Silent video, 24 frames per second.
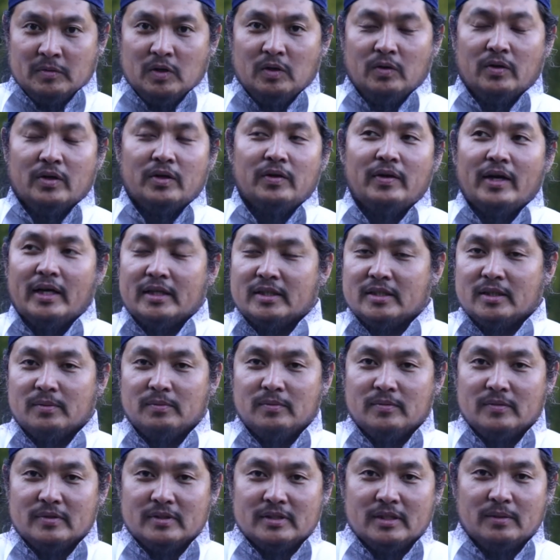or you had
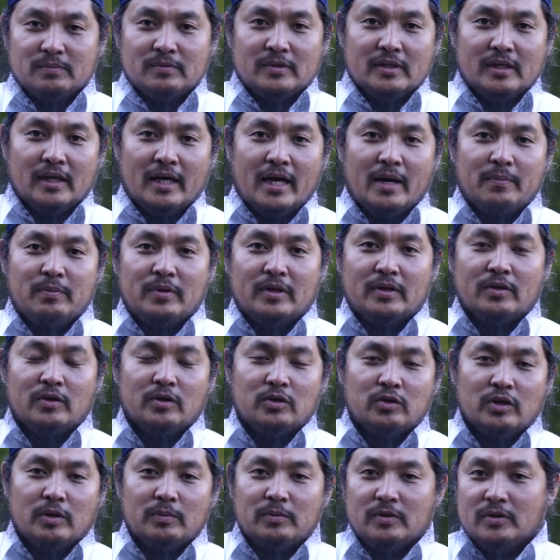something happen in your
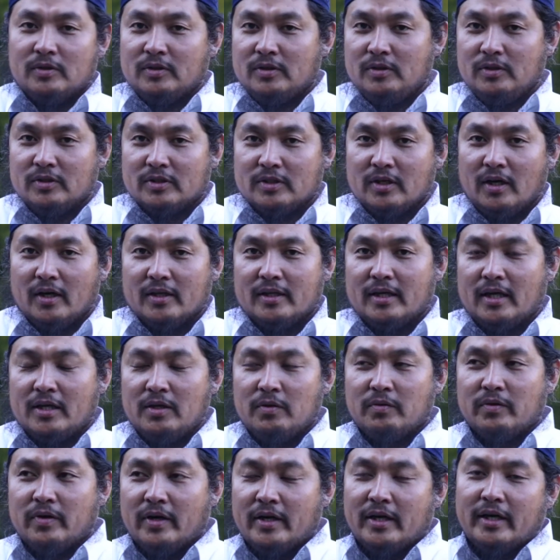dream, you saw that
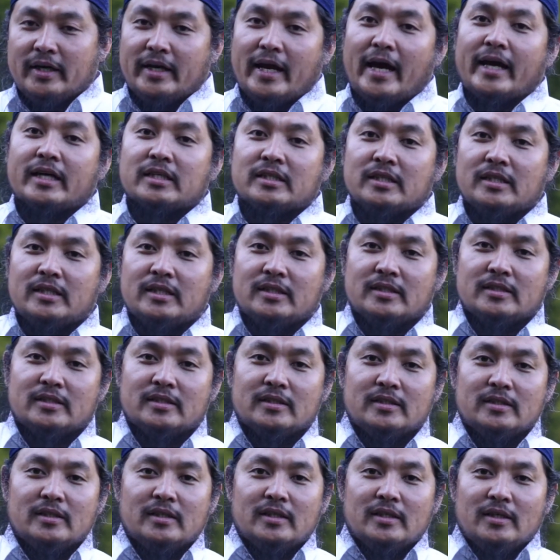you were in an accident.
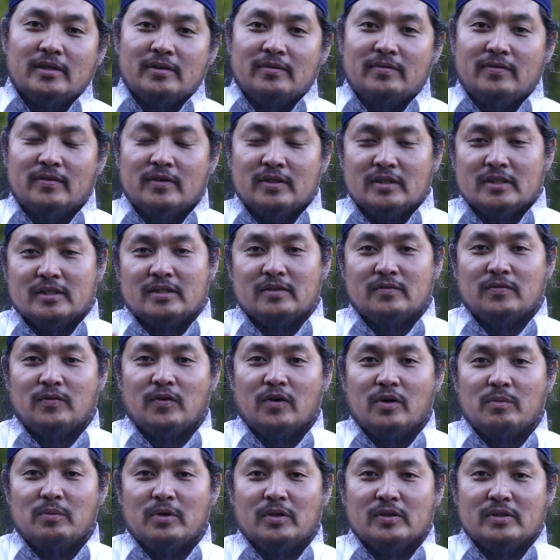First and
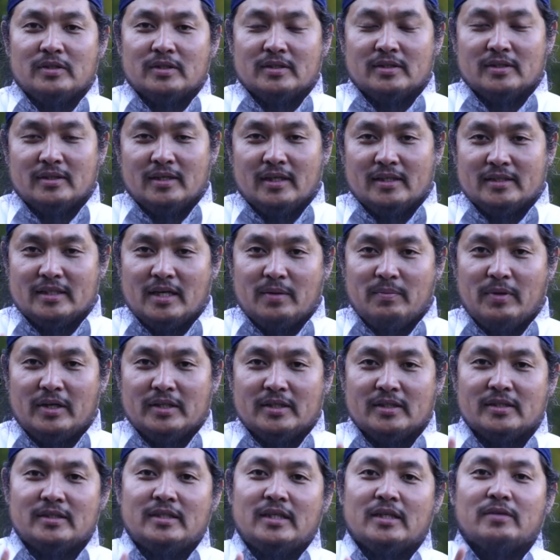foremost, as I
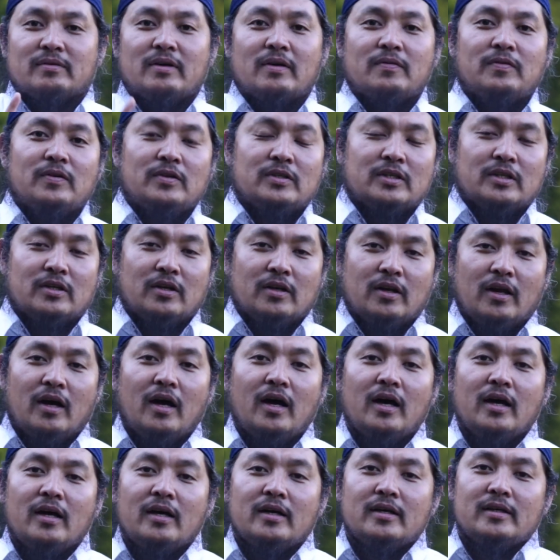mentioned, seek refuge in
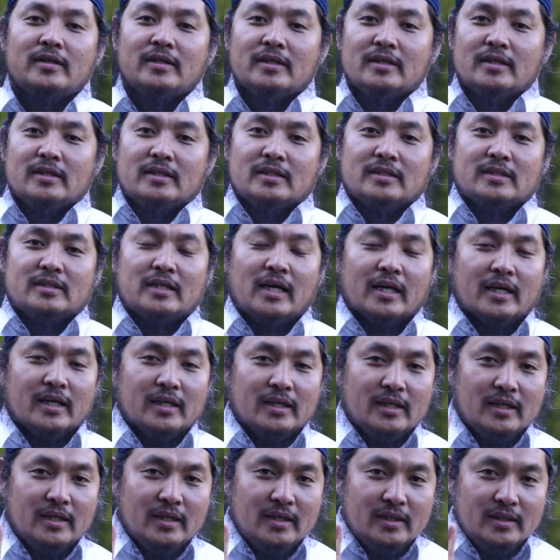Allah.
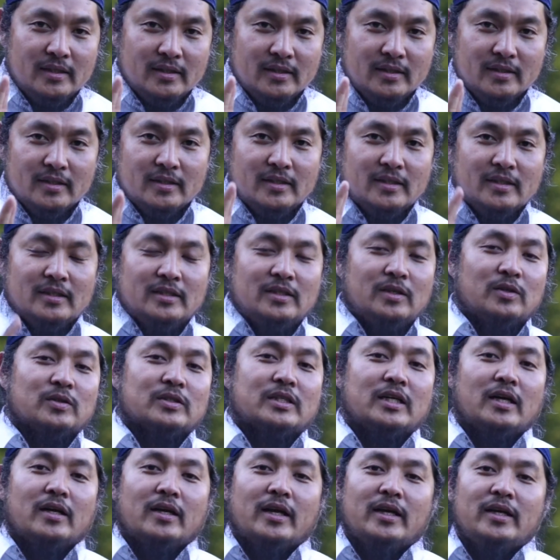Secondly, don't
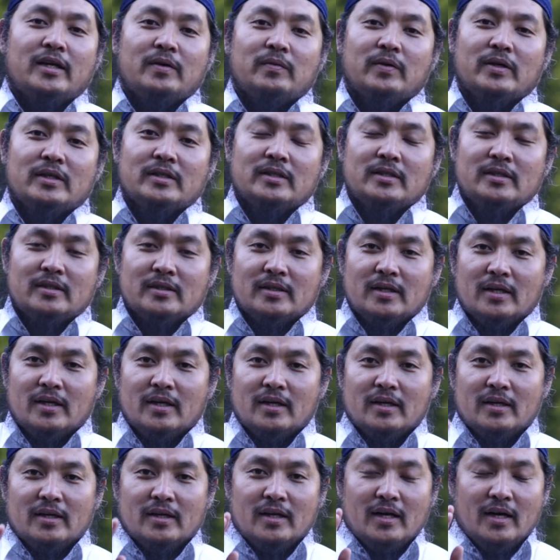tell anyone.
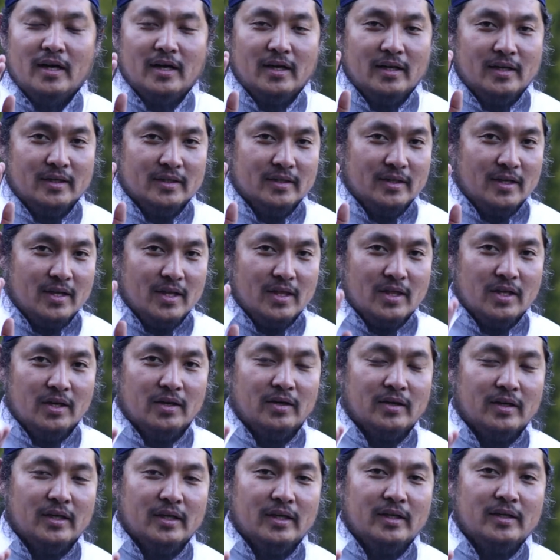
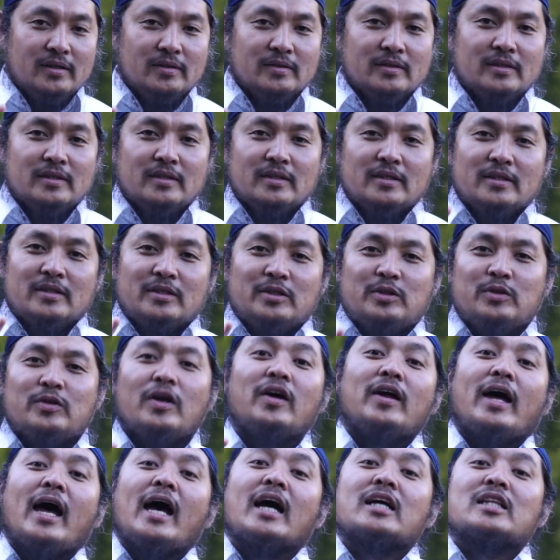Thirdly, do
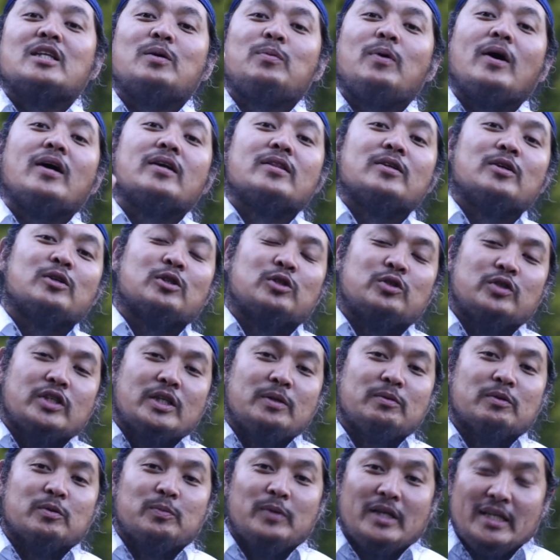not act upon those
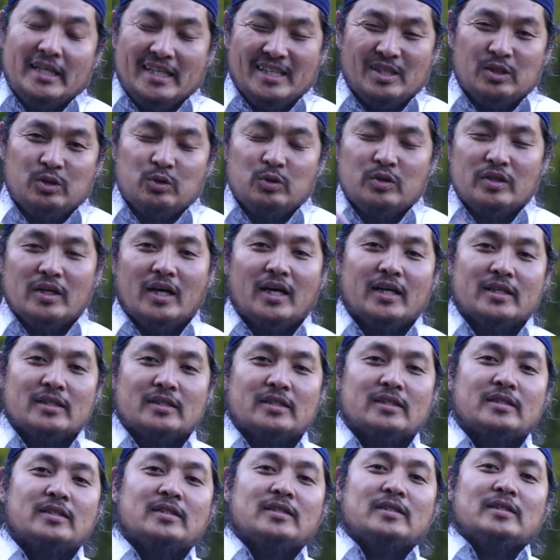dreams, meaning do not